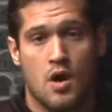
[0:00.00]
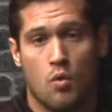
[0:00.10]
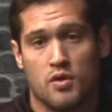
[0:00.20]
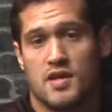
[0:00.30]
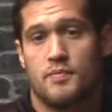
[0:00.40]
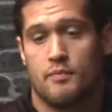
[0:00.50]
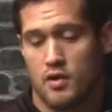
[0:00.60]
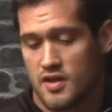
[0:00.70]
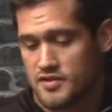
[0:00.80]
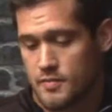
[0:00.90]
What type of
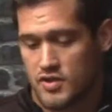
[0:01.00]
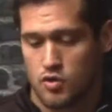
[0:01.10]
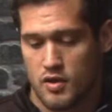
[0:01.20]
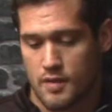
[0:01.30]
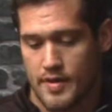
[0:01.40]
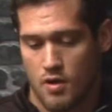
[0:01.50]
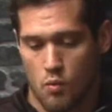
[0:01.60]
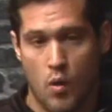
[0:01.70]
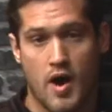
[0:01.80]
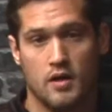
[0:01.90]
bars am I talking about?
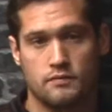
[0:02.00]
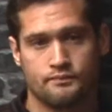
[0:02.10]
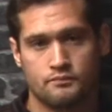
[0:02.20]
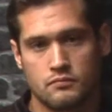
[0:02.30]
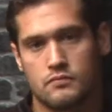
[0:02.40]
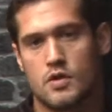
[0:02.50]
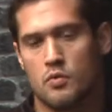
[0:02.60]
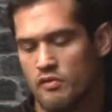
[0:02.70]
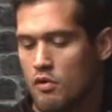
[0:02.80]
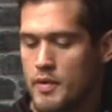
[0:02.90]
Well,
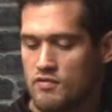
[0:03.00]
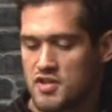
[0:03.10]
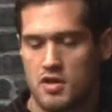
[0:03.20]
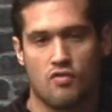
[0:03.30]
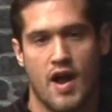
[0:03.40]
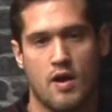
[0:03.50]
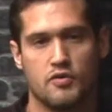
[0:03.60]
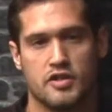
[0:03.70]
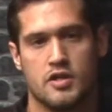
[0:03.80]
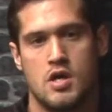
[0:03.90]
we've all been rushing
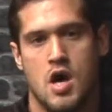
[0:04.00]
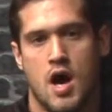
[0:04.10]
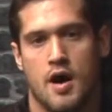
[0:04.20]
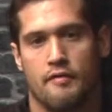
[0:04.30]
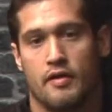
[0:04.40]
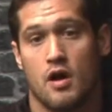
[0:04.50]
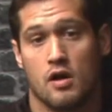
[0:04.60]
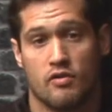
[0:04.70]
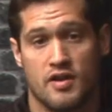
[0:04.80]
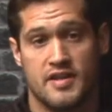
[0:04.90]
around and uh, felt
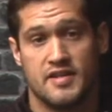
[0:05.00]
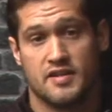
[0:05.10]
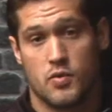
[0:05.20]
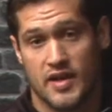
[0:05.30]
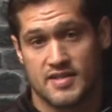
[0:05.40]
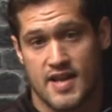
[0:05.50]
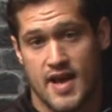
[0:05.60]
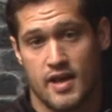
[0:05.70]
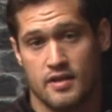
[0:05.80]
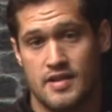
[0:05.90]
hungry and needed a quick
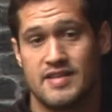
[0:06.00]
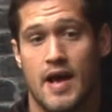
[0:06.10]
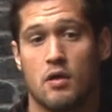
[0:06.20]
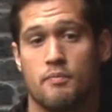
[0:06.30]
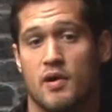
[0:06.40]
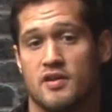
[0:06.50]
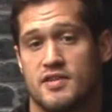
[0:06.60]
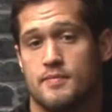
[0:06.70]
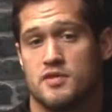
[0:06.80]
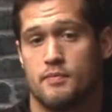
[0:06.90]
snack, and these health bars
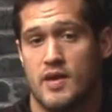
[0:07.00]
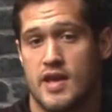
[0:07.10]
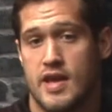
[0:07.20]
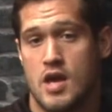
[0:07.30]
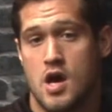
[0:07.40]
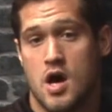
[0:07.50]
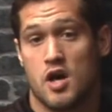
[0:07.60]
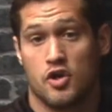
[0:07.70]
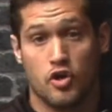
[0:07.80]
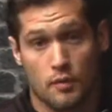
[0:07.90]
seem to be a
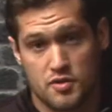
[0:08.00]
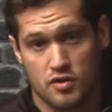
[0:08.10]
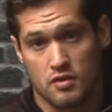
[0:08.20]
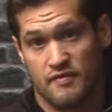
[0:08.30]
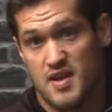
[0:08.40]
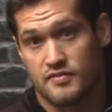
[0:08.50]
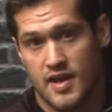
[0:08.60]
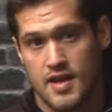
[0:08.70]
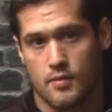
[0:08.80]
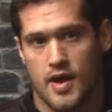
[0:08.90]
good option on the face of it
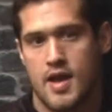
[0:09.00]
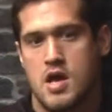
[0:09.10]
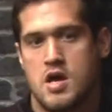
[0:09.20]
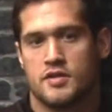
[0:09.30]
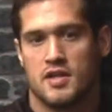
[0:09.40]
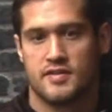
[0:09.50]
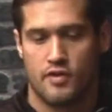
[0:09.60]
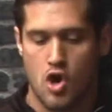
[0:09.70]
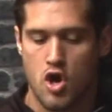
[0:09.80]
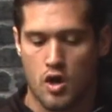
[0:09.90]
anyway. So let's have
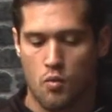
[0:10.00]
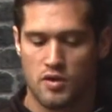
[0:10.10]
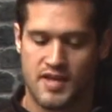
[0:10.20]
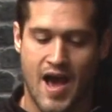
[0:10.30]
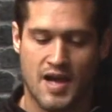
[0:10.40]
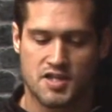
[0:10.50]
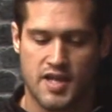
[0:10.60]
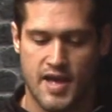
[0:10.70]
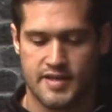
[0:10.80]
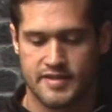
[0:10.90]
a look what's
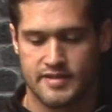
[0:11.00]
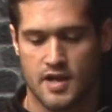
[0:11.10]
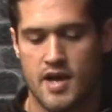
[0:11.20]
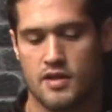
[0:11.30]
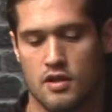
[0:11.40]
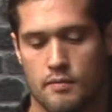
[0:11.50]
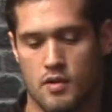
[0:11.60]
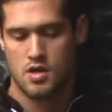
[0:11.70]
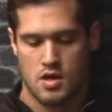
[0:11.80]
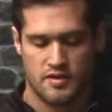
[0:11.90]
actually inside them.
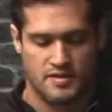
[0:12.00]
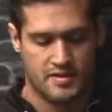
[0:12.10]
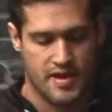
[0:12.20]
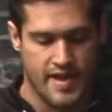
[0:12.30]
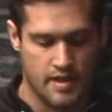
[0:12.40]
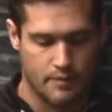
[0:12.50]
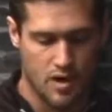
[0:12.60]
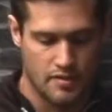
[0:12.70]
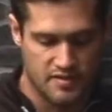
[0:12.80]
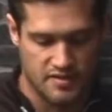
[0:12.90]
This is a naked
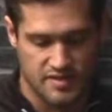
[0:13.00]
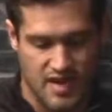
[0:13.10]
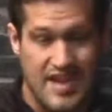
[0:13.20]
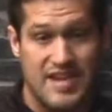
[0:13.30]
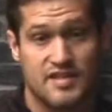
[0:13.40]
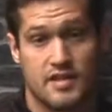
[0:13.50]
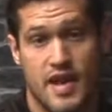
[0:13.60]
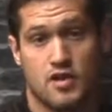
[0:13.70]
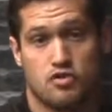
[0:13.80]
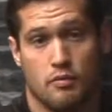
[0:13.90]
bar and this is an Eat
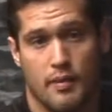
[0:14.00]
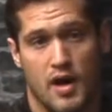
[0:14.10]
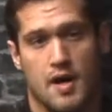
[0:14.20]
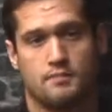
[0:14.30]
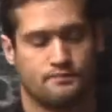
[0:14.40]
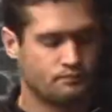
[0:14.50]
Natural bar.